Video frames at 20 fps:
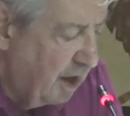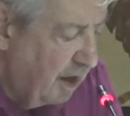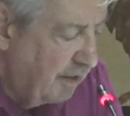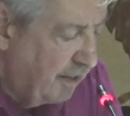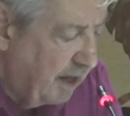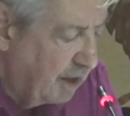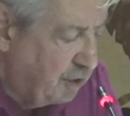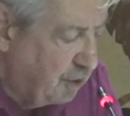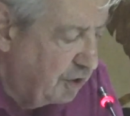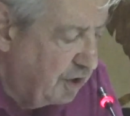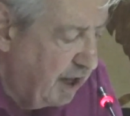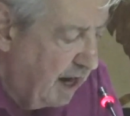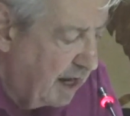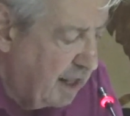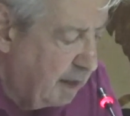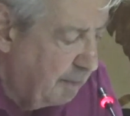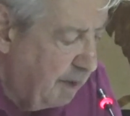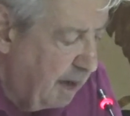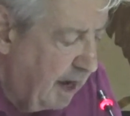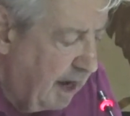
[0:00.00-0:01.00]
They should
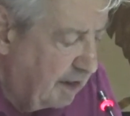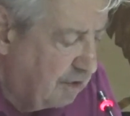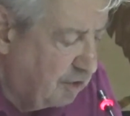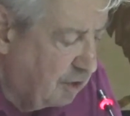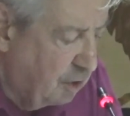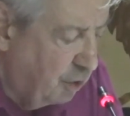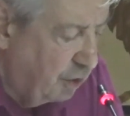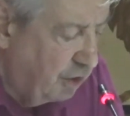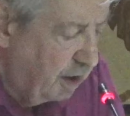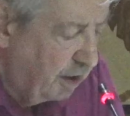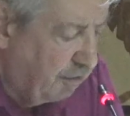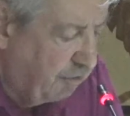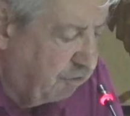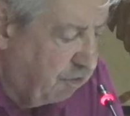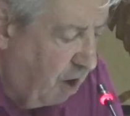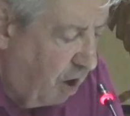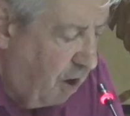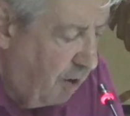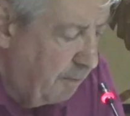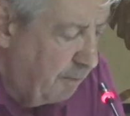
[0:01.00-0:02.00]
neither be excluded
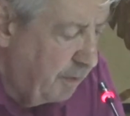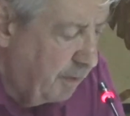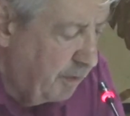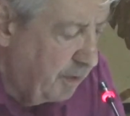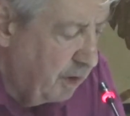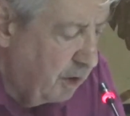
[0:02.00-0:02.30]
from,